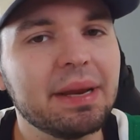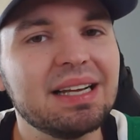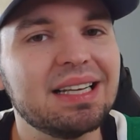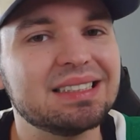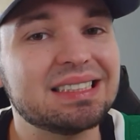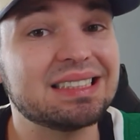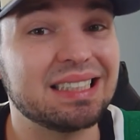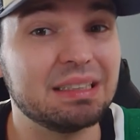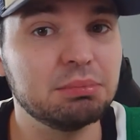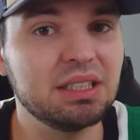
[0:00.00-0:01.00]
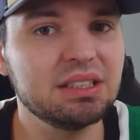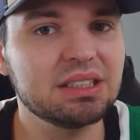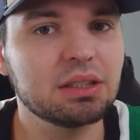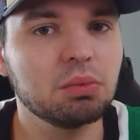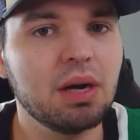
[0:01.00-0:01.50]
be as
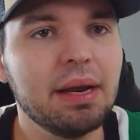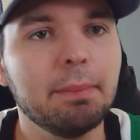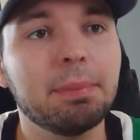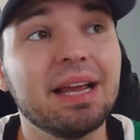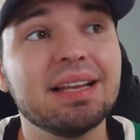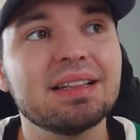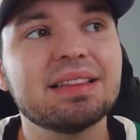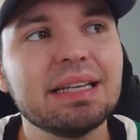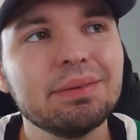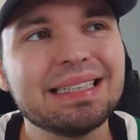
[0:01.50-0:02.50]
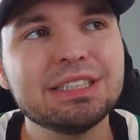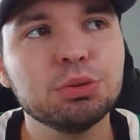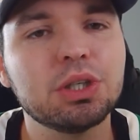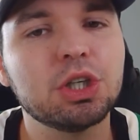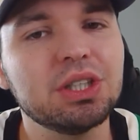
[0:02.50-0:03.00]
seamless, right? But in theory,
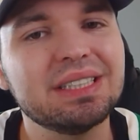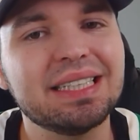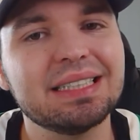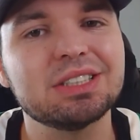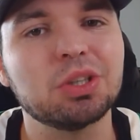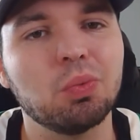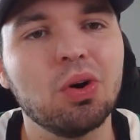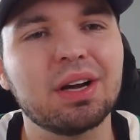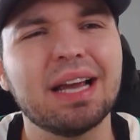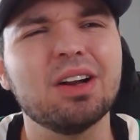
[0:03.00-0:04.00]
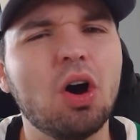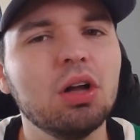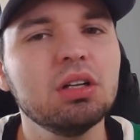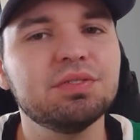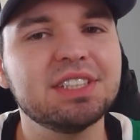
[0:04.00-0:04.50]
you could get it to work. And
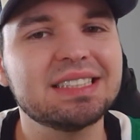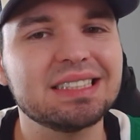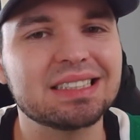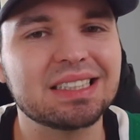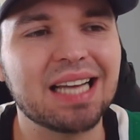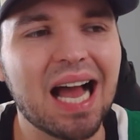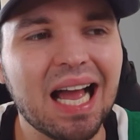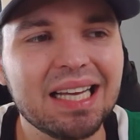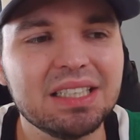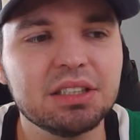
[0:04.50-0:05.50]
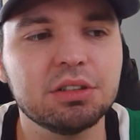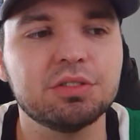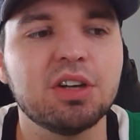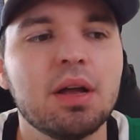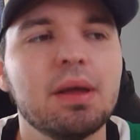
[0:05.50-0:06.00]
all of this is kind
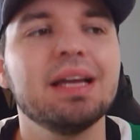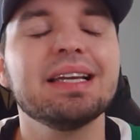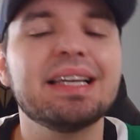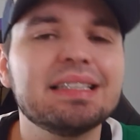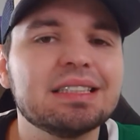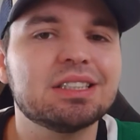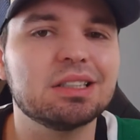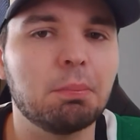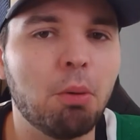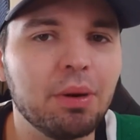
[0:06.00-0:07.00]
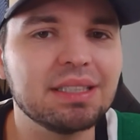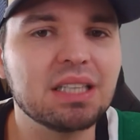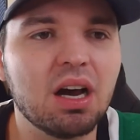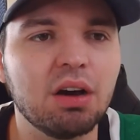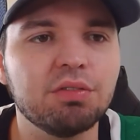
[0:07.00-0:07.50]
of getting to the
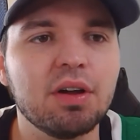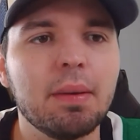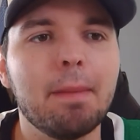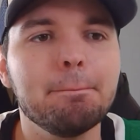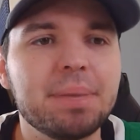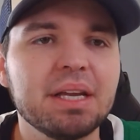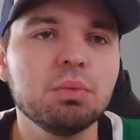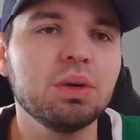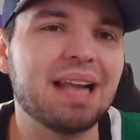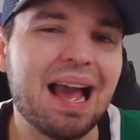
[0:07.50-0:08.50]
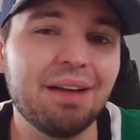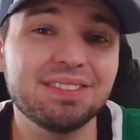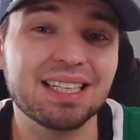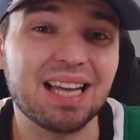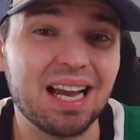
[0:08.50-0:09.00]
point of Ben would
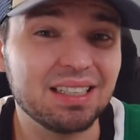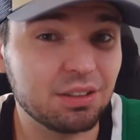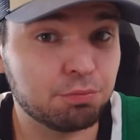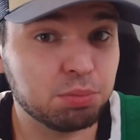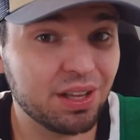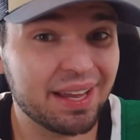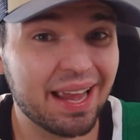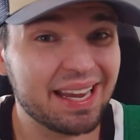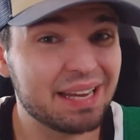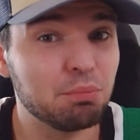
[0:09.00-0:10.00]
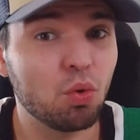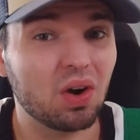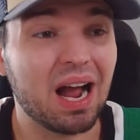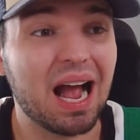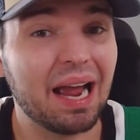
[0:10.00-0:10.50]
have to kind of play a
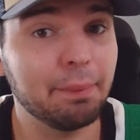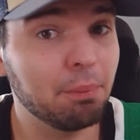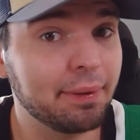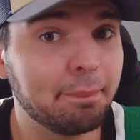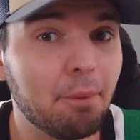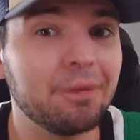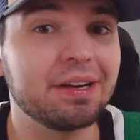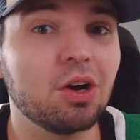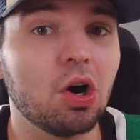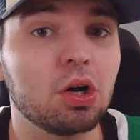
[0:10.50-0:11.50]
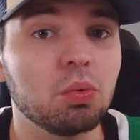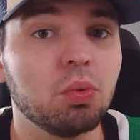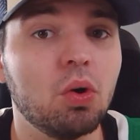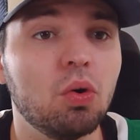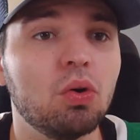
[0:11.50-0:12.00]
more hybrid point guard
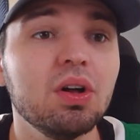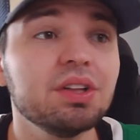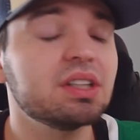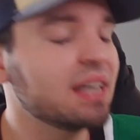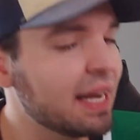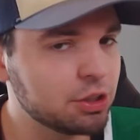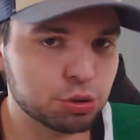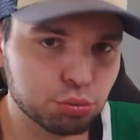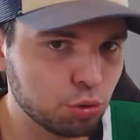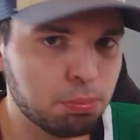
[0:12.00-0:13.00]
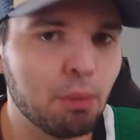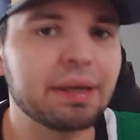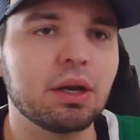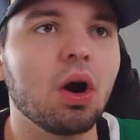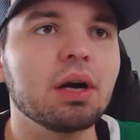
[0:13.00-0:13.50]
role than a true
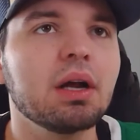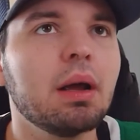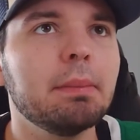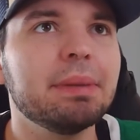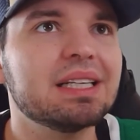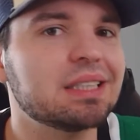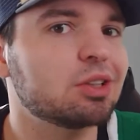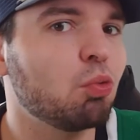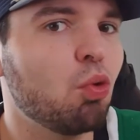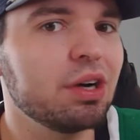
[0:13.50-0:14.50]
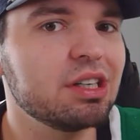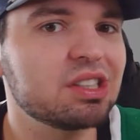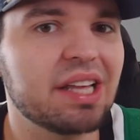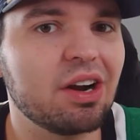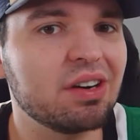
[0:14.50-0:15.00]
point guard because at the
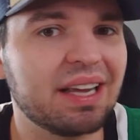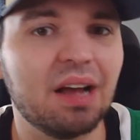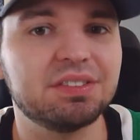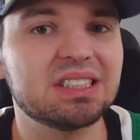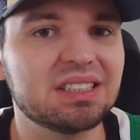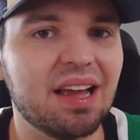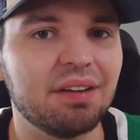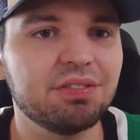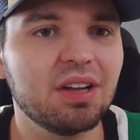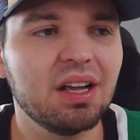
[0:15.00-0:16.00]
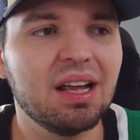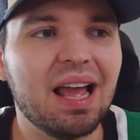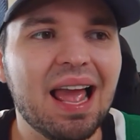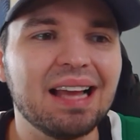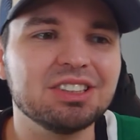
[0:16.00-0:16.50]
Warriors, they already have Steph,
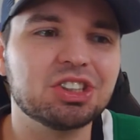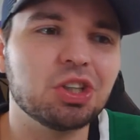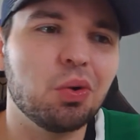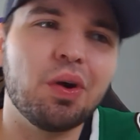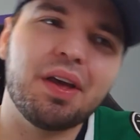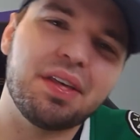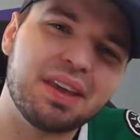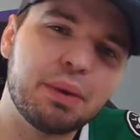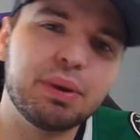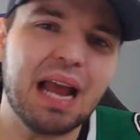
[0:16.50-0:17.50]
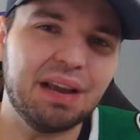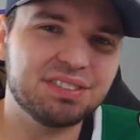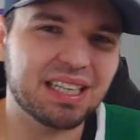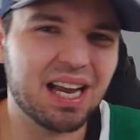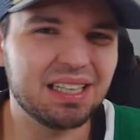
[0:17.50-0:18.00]
and so he would
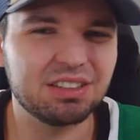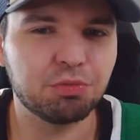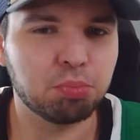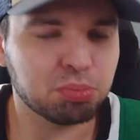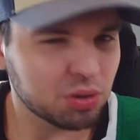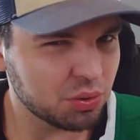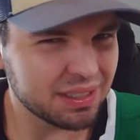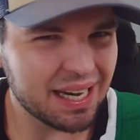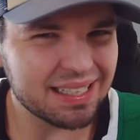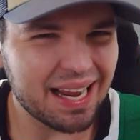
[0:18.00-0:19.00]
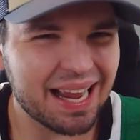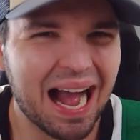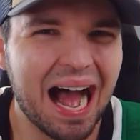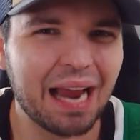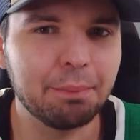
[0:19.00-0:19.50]
have to kind of create a
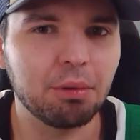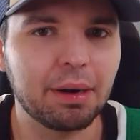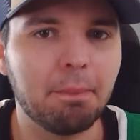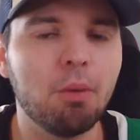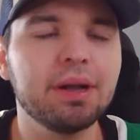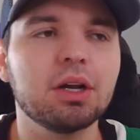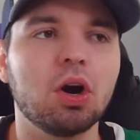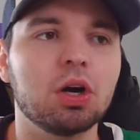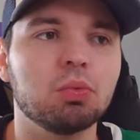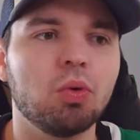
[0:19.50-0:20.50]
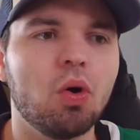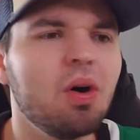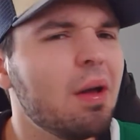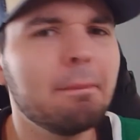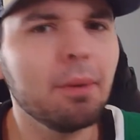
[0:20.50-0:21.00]
hybrid point guard
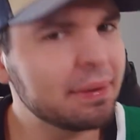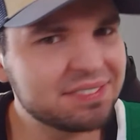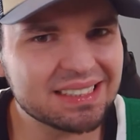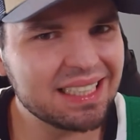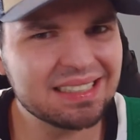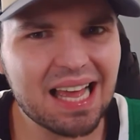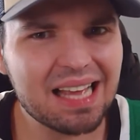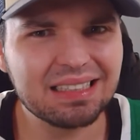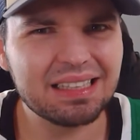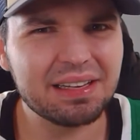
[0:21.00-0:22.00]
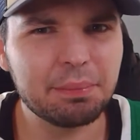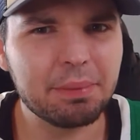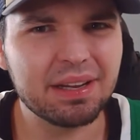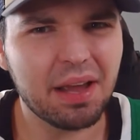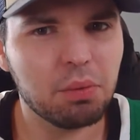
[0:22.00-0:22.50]
role, but we've seen that in the
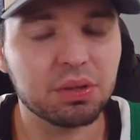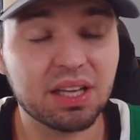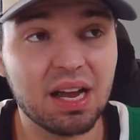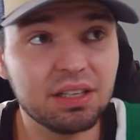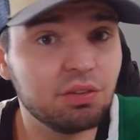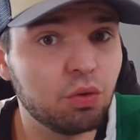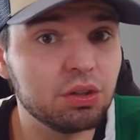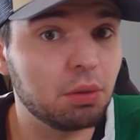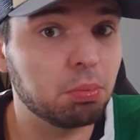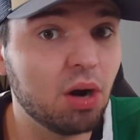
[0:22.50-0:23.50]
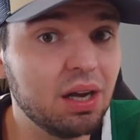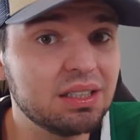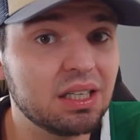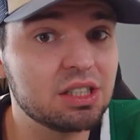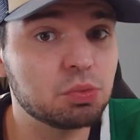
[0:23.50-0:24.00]
NBA with kind of what
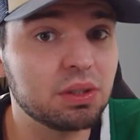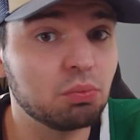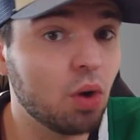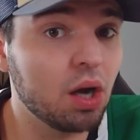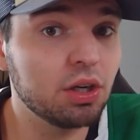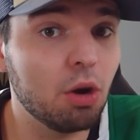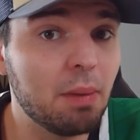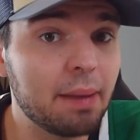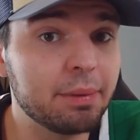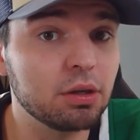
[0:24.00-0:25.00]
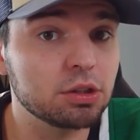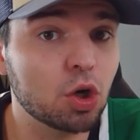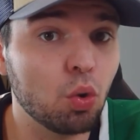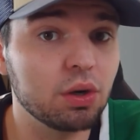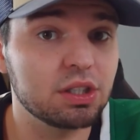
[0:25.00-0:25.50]
LeBron does when Rondo might be on the
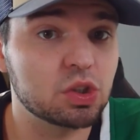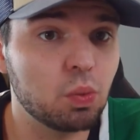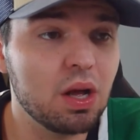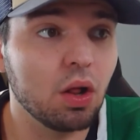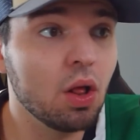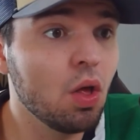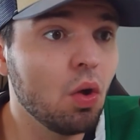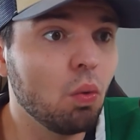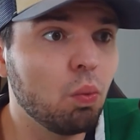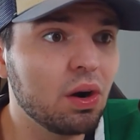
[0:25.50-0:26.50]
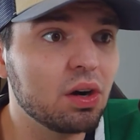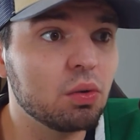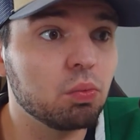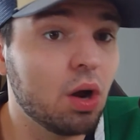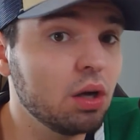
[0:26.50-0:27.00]
court as well,
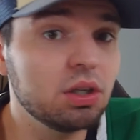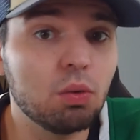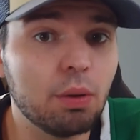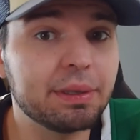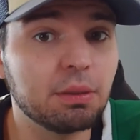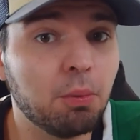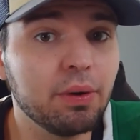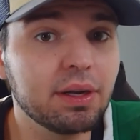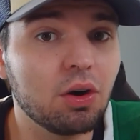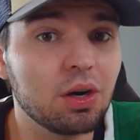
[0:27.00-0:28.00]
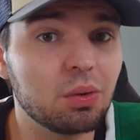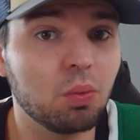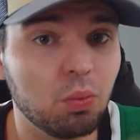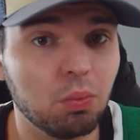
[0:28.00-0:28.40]
where Rondo will be the point guard